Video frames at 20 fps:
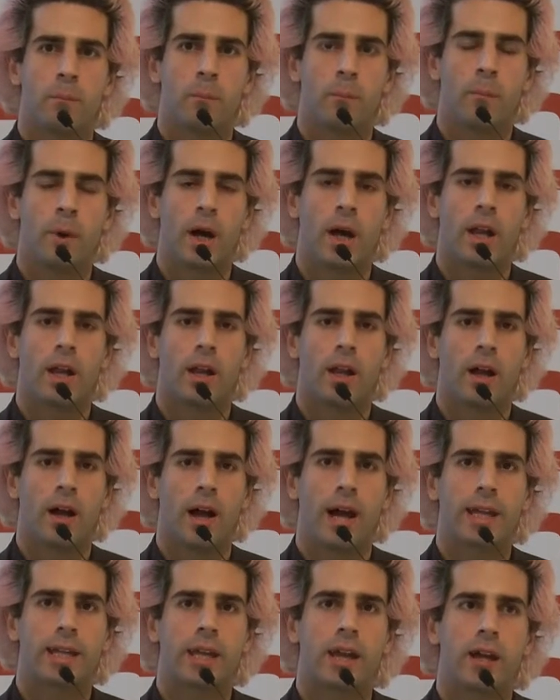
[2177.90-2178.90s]
but
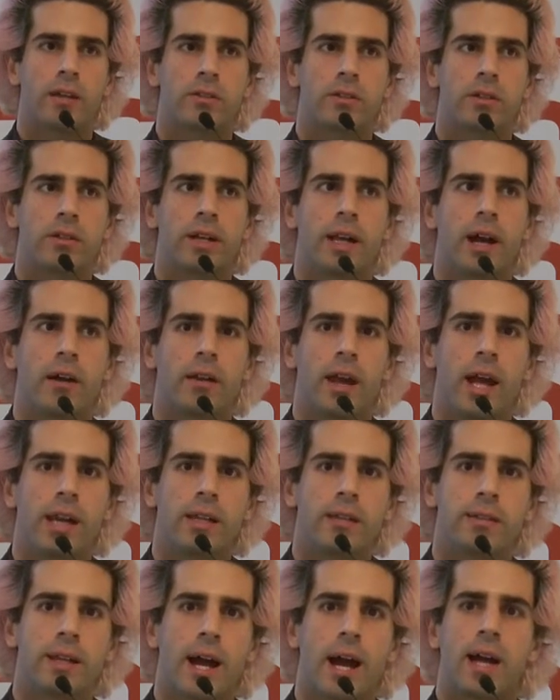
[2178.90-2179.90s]
I can't turn down
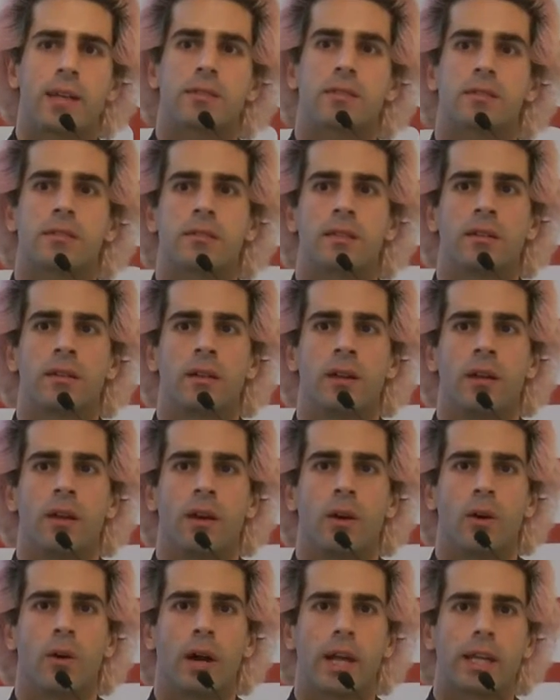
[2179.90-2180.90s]
any tasks
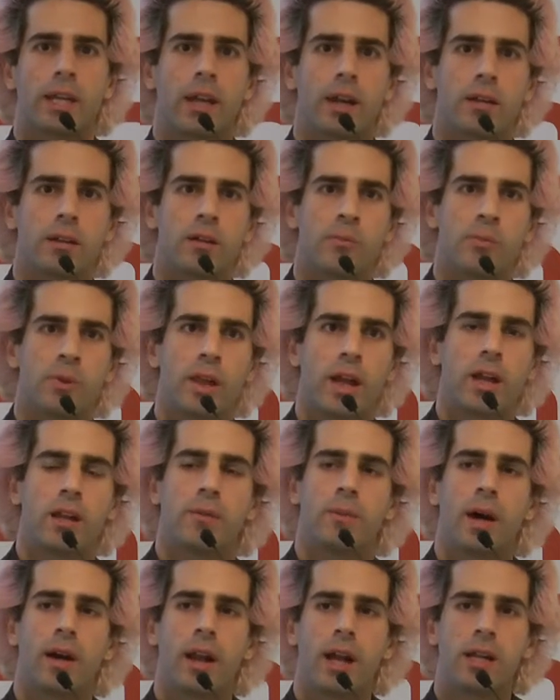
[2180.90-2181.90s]
or I can't complain
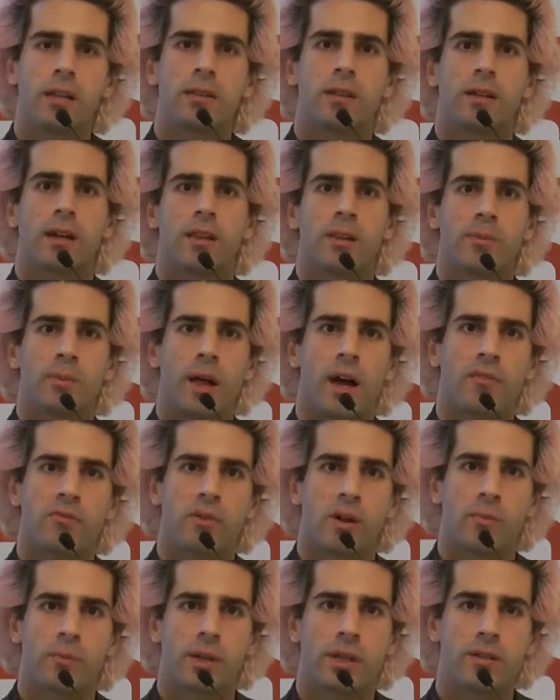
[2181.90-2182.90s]
about anything on the
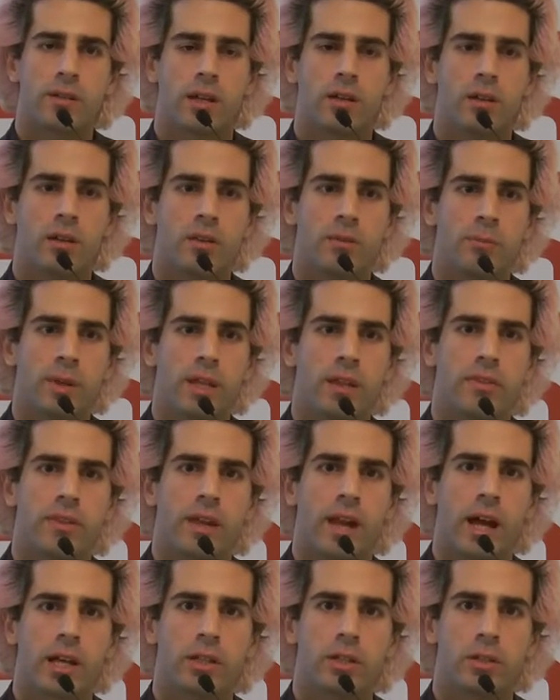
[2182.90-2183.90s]
platform because I know the minute
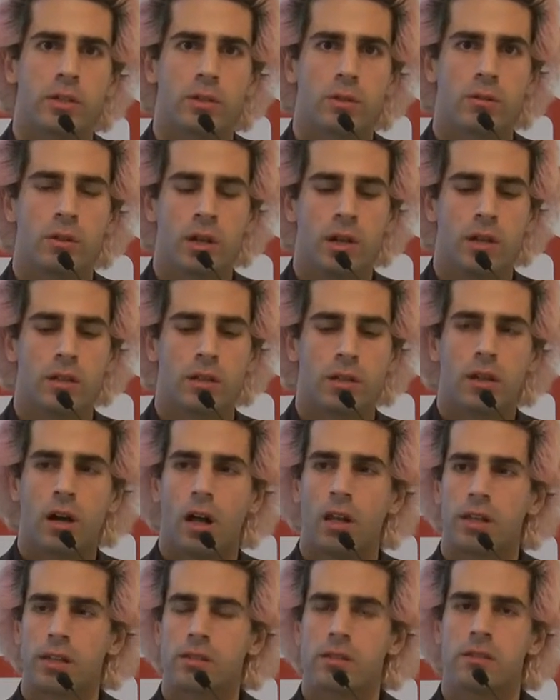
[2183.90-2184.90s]
that I do, the
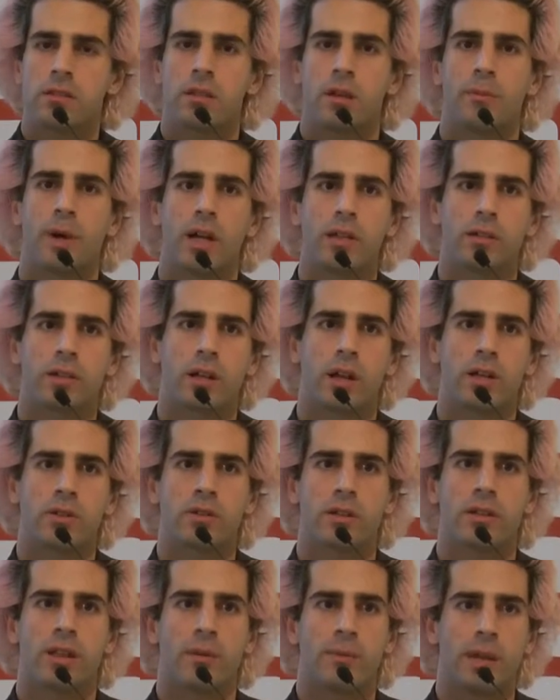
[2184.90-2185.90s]
colleagues in some other
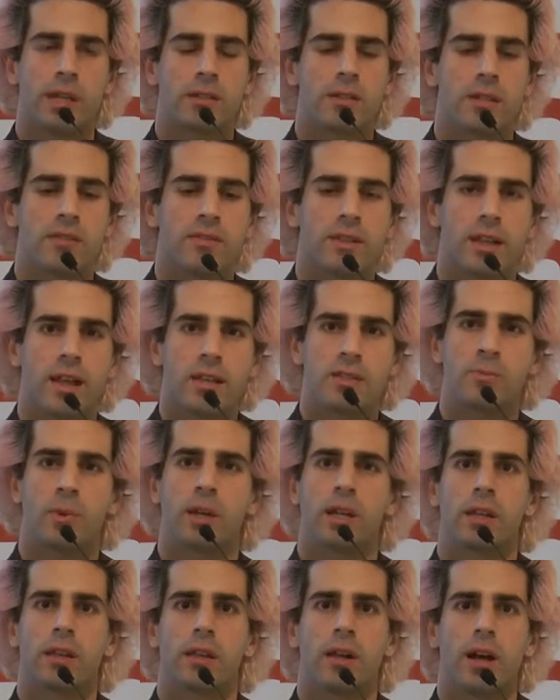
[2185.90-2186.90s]
country that makes even less
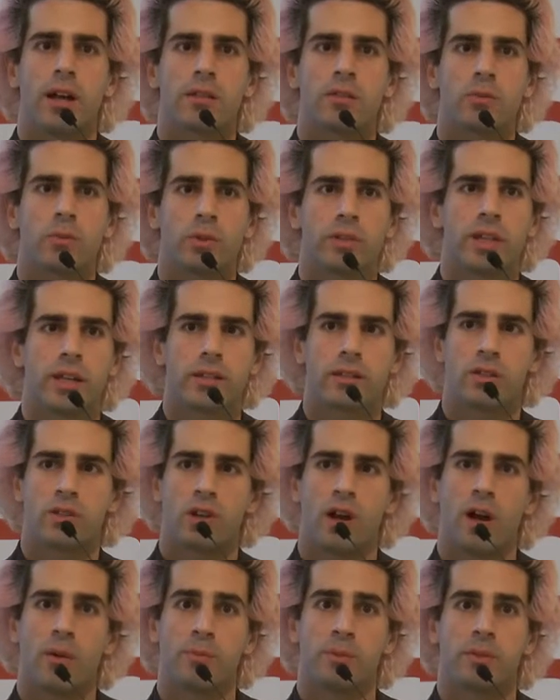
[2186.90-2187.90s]
money than us will take the
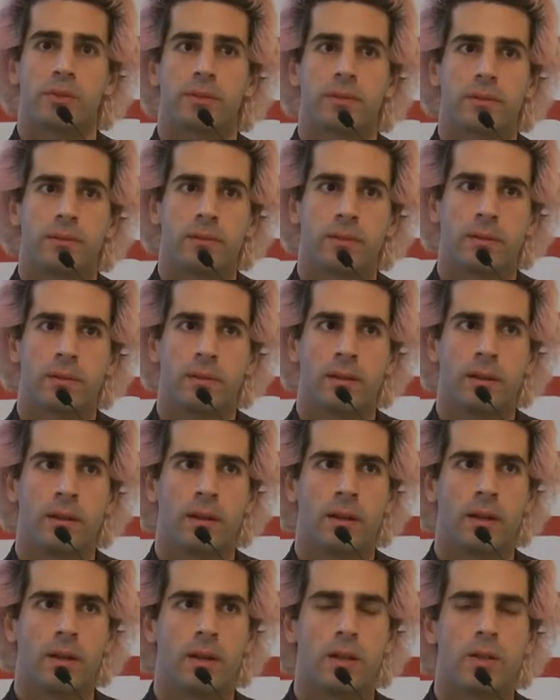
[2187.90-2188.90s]
jobs.
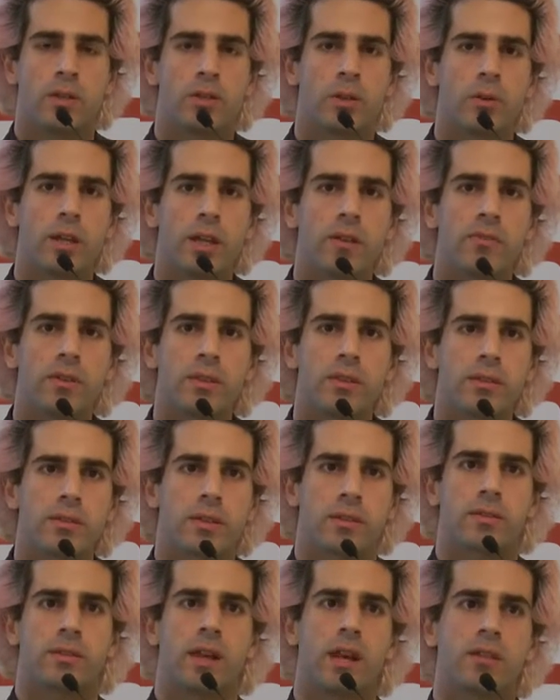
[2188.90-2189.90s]
So even the
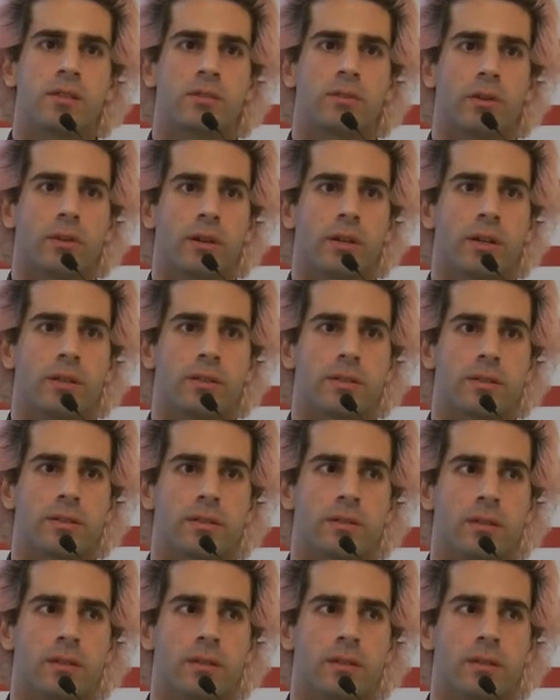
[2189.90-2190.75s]
success stories,